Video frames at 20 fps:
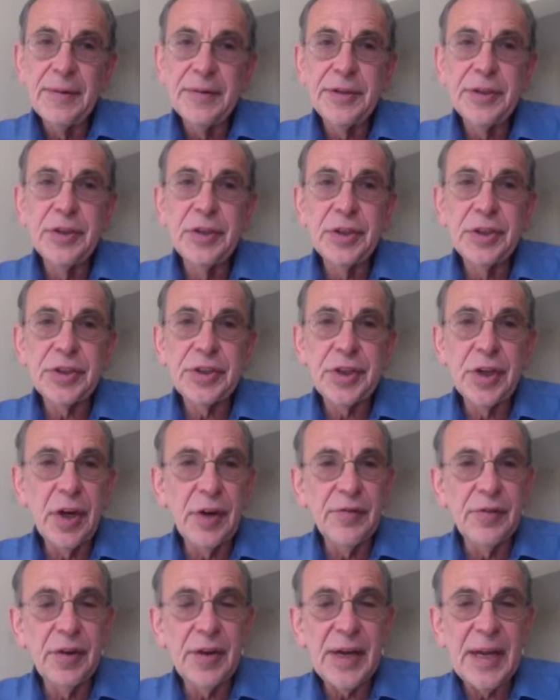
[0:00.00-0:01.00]
To
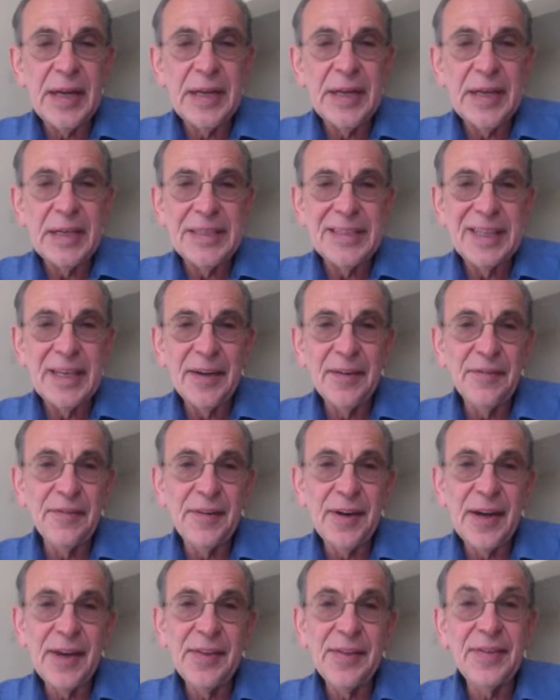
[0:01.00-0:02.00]
discover and
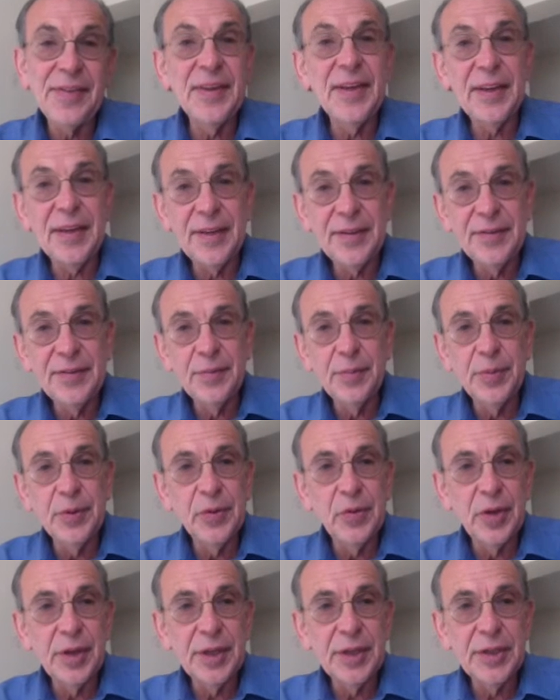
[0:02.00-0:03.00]
identify things
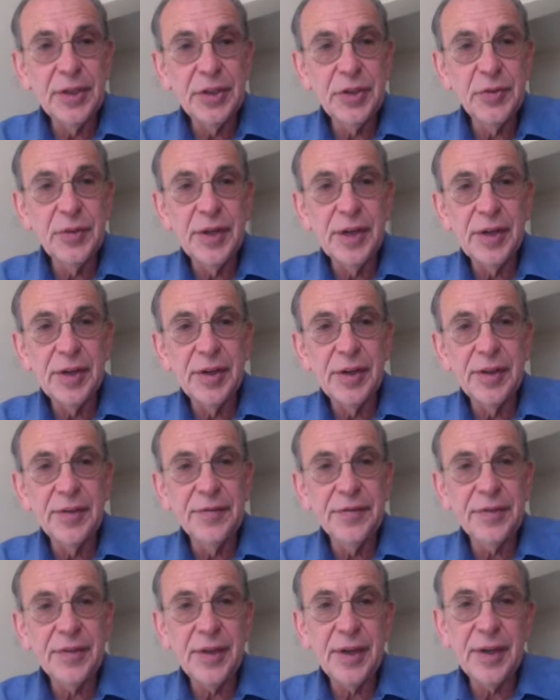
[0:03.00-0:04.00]
belonging to an area of
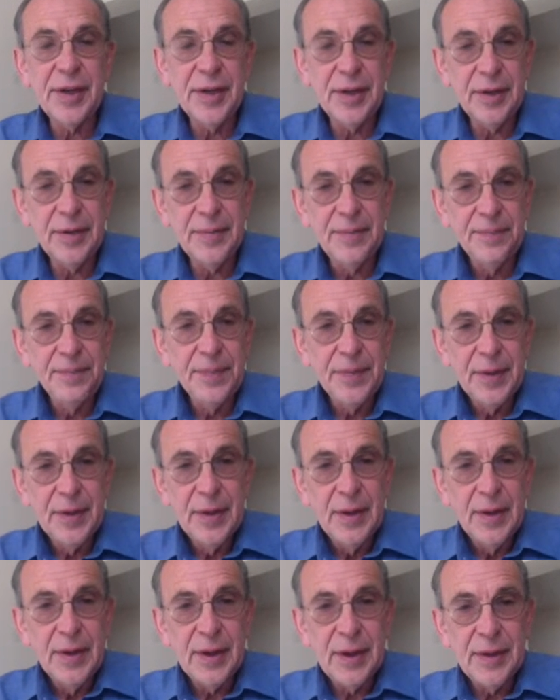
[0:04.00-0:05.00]
study.
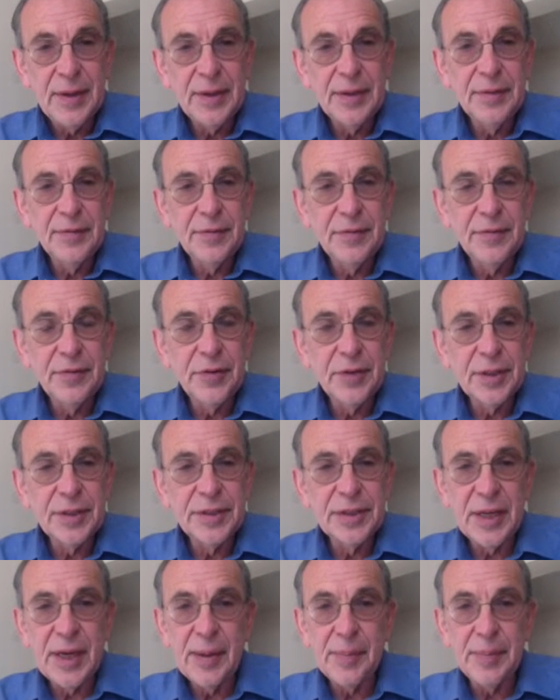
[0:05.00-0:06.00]
And for
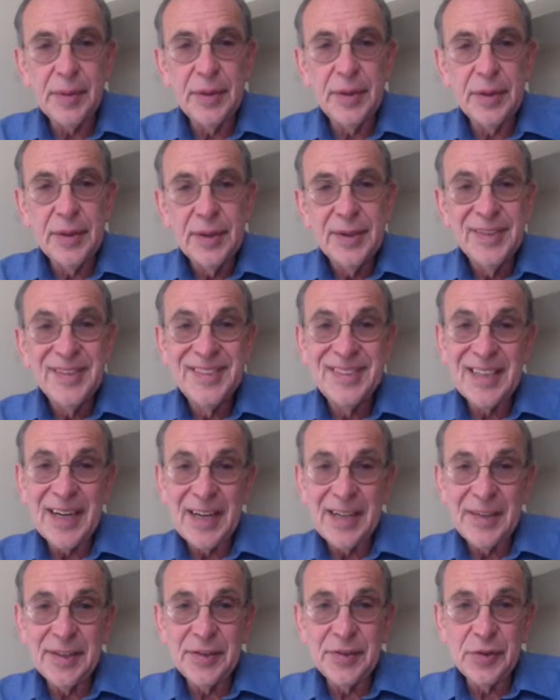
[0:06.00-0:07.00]
example,
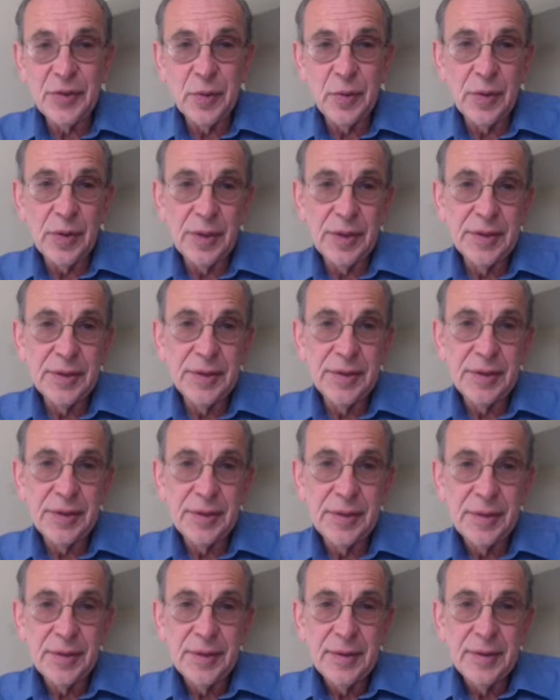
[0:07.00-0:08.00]
dinosaurs,
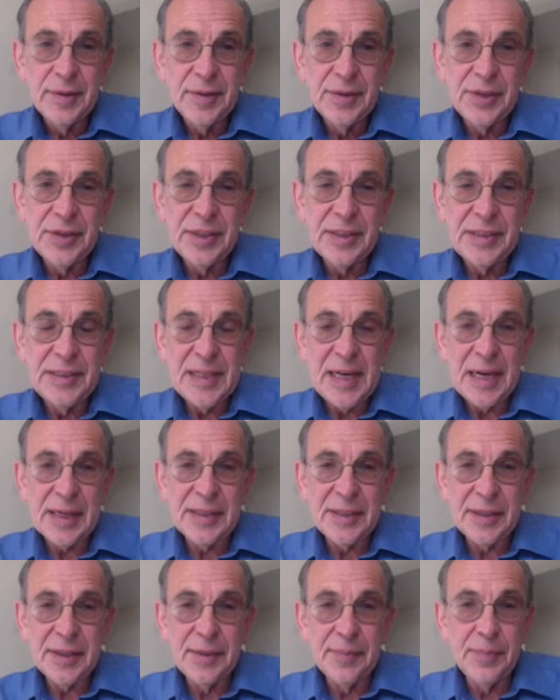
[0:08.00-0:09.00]

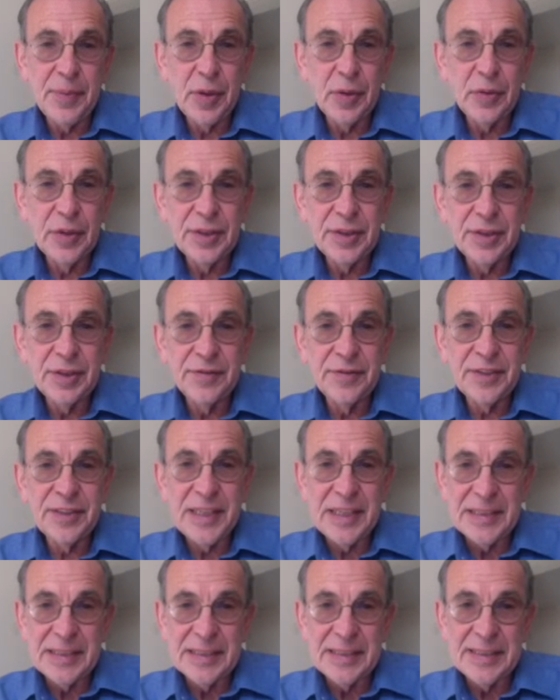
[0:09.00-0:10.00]
syntactic components of
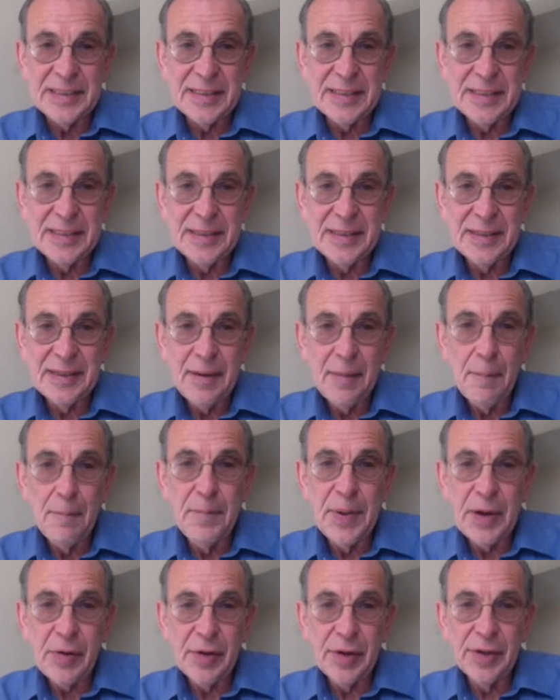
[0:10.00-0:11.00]
sentences,
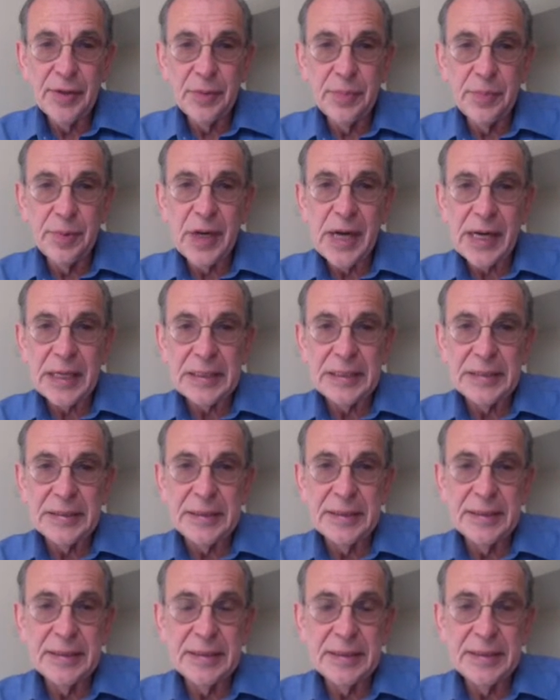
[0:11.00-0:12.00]
burial
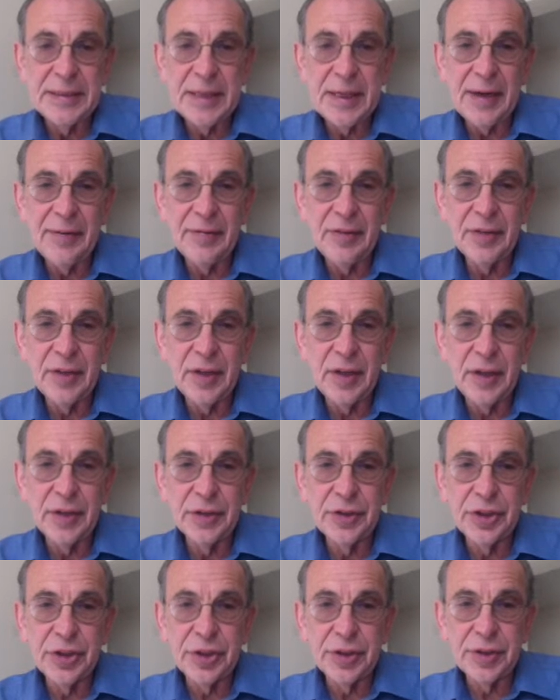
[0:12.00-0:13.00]
practices in novel
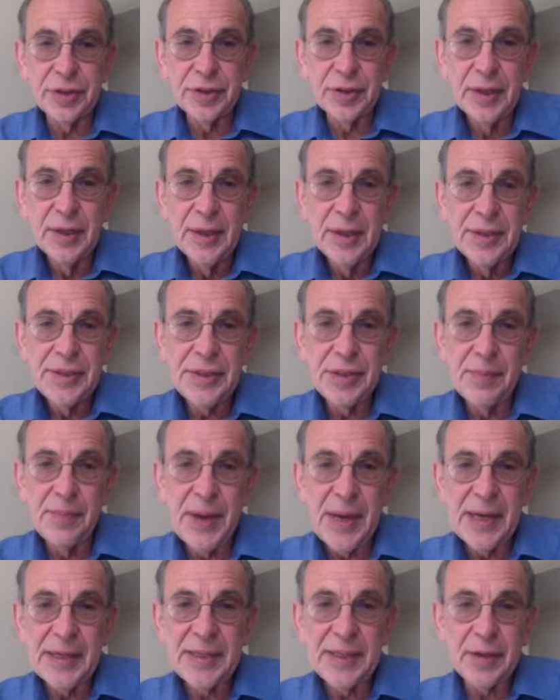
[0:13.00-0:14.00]
cultures,
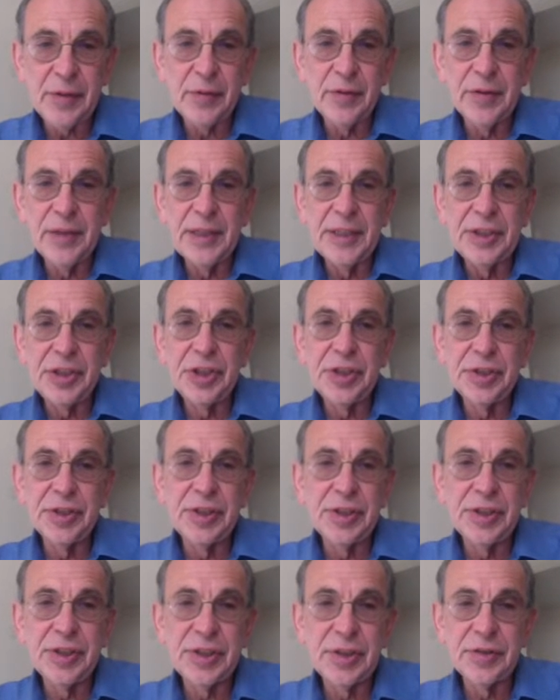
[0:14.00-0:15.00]
semantic relations
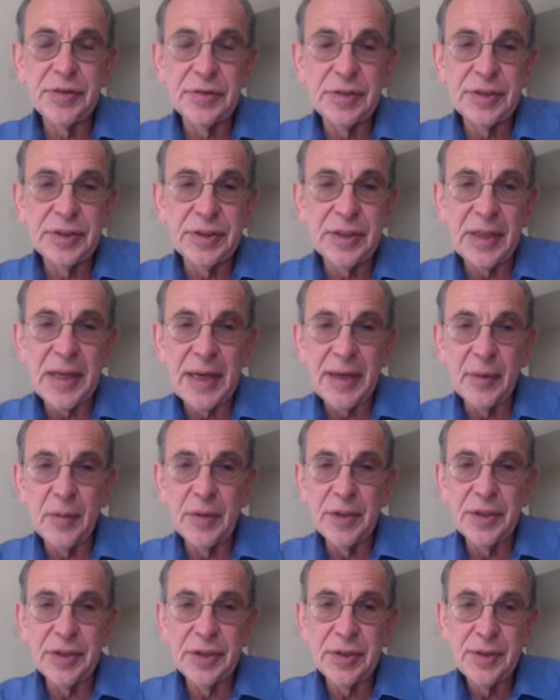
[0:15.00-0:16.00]
in children's
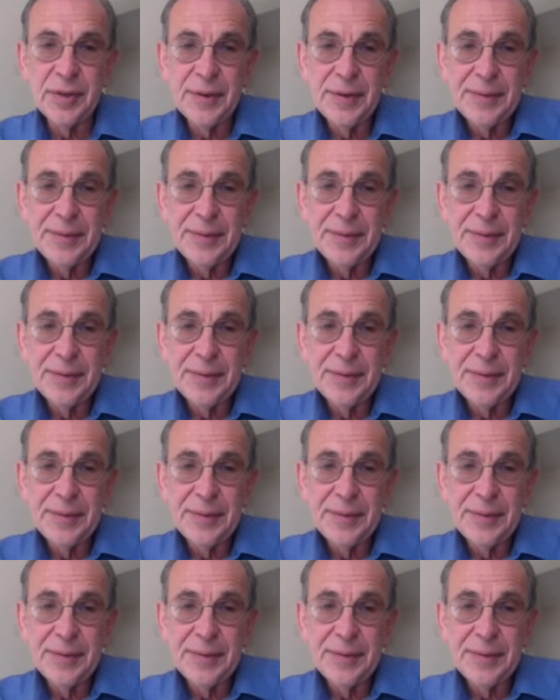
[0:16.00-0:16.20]
language.